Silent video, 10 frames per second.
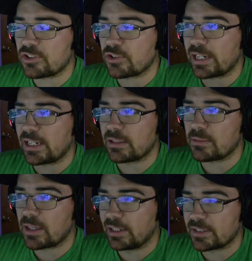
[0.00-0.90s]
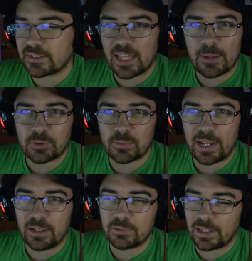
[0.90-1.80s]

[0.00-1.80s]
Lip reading: you're getting kind of slapped around.